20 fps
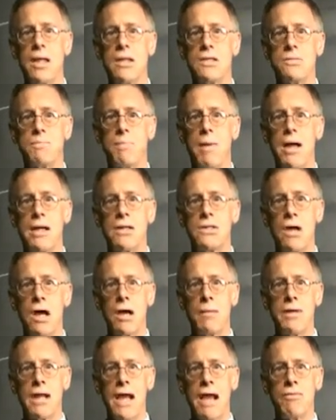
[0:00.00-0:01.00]
It's by
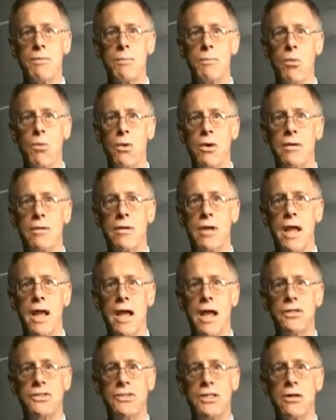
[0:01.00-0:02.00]
Tom Davenport
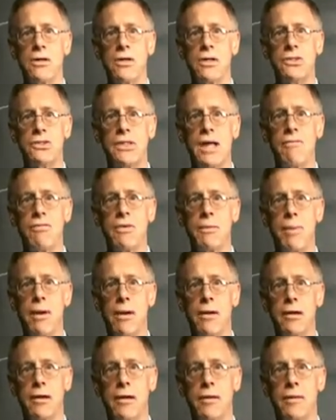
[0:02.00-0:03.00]
and Shirka Jarvenpaa.